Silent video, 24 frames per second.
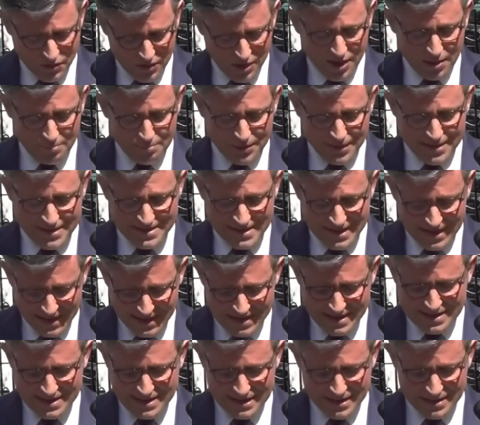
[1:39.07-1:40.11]
Trump is
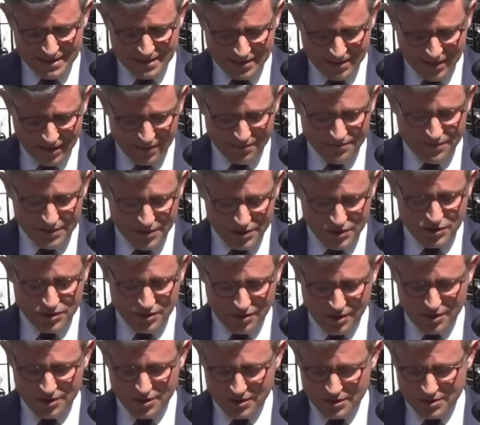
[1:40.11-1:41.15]
innocent of these
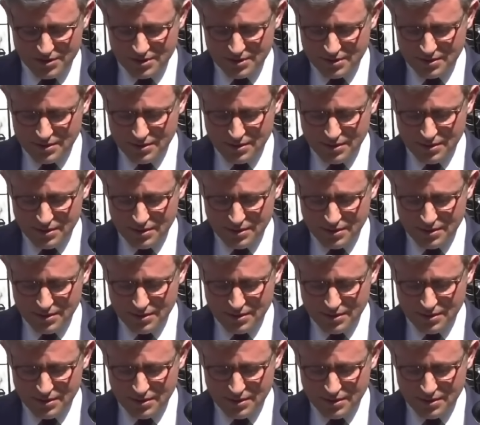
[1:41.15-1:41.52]
charges.